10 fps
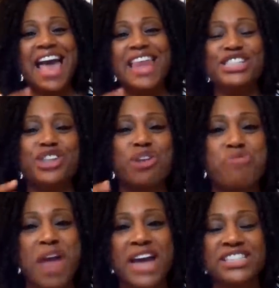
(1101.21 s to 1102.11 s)
That is
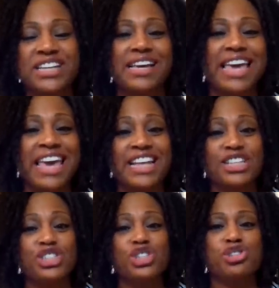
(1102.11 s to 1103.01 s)
Director
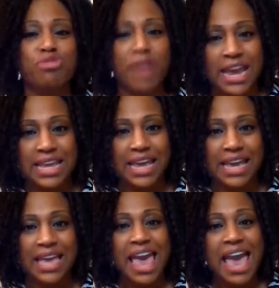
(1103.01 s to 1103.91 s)
in Training.